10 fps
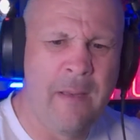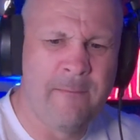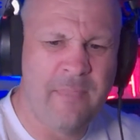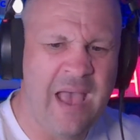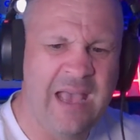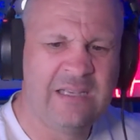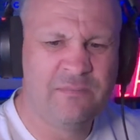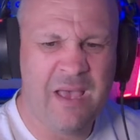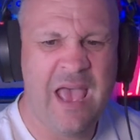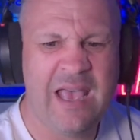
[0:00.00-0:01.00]

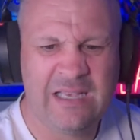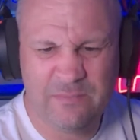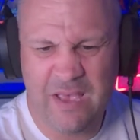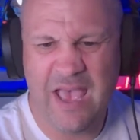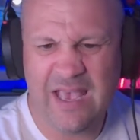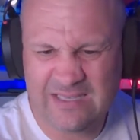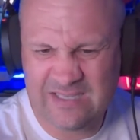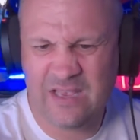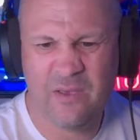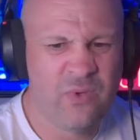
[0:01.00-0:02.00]
Bags,
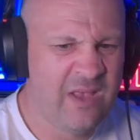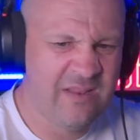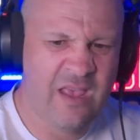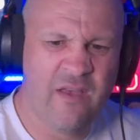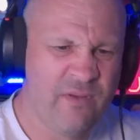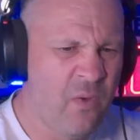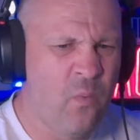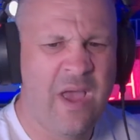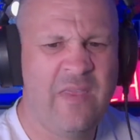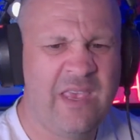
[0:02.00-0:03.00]
we love it
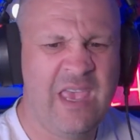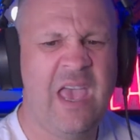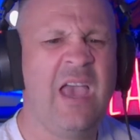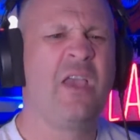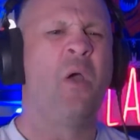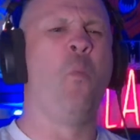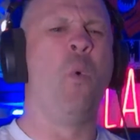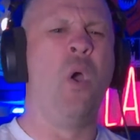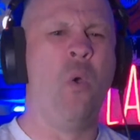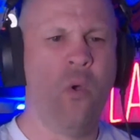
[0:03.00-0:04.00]
when they kick 'em.
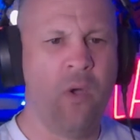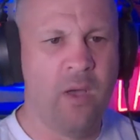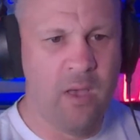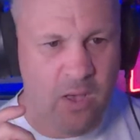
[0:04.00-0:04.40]
Ooh!